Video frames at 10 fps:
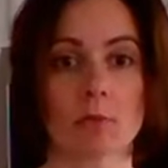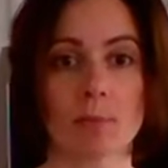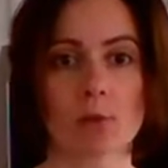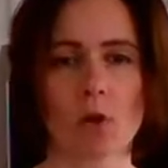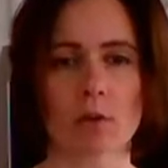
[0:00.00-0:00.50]
on
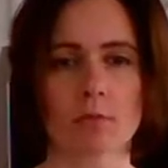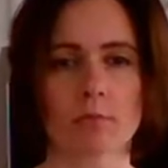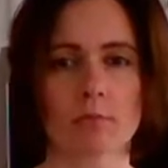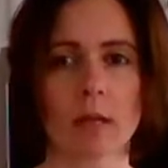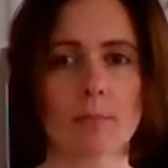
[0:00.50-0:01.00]
my blog.
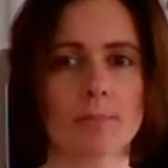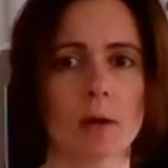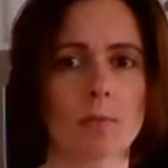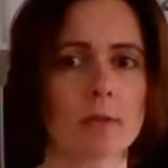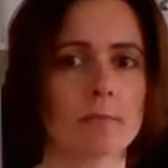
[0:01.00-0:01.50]
I
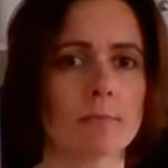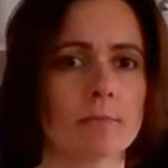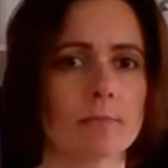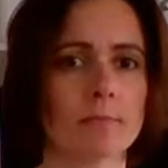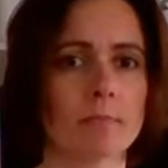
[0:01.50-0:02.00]
probably,
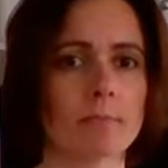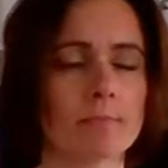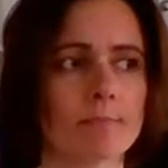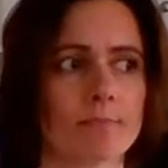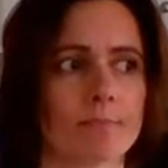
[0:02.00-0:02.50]

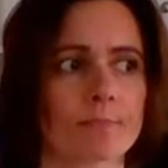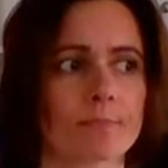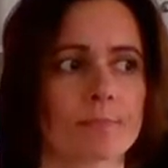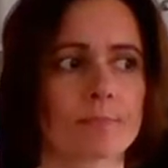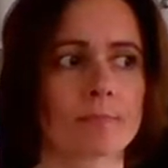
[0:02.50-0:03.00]

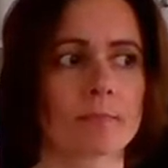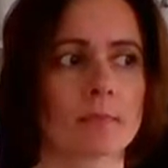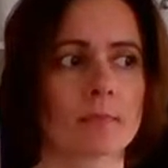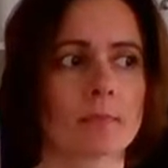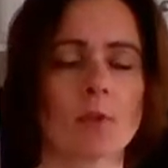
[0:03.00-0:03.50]

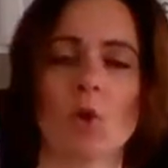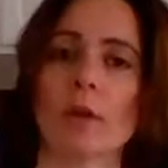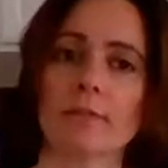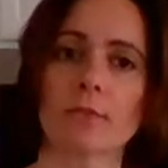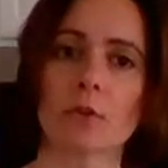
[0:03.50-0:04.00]
no,
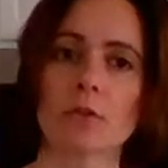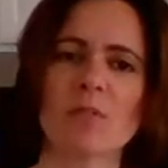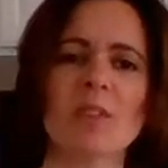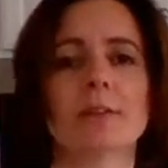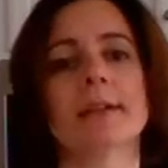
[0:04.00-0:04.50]
not
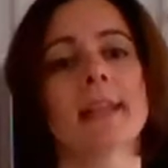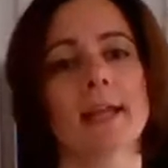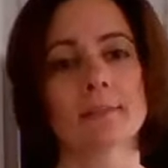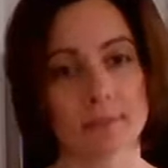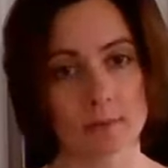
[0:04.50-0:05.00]
first. Oh,
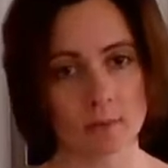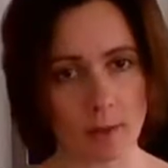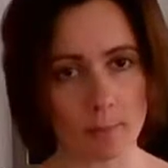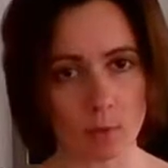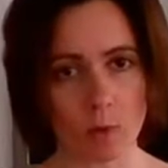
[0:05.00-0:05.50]
not
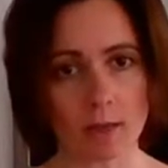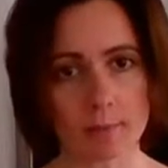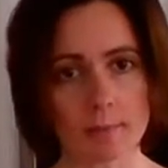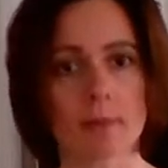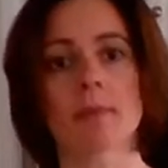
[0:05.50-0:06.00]
number
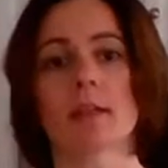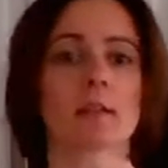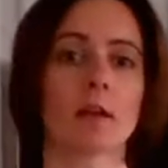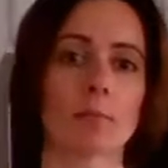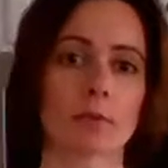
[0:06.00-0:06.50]
one, maybe
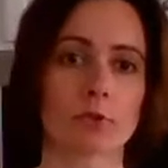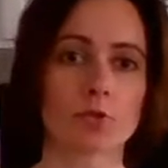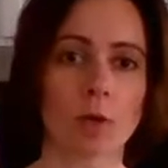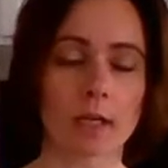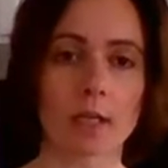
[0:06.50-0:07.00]
like number
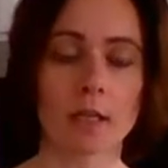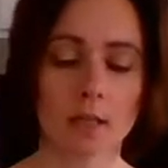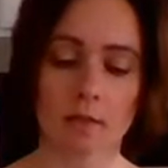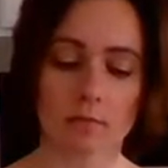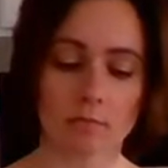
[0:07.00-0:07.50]
20.
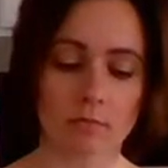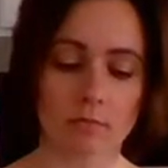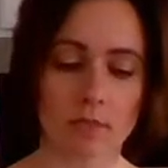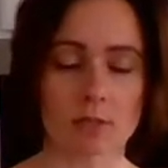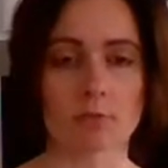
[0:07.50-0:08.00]

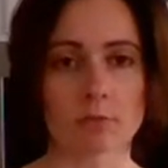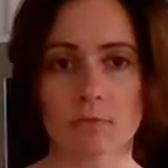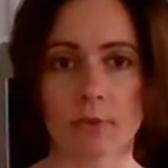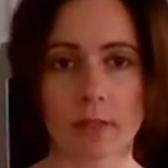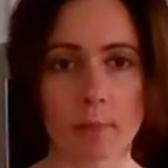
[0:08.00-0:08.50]
Doesn't
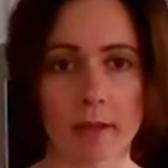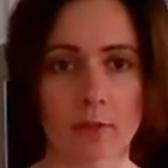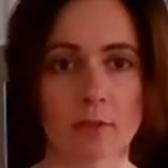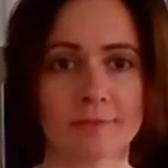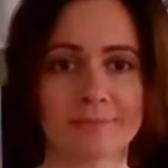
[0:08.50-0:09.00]
really
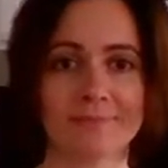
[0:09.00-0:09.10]
matter.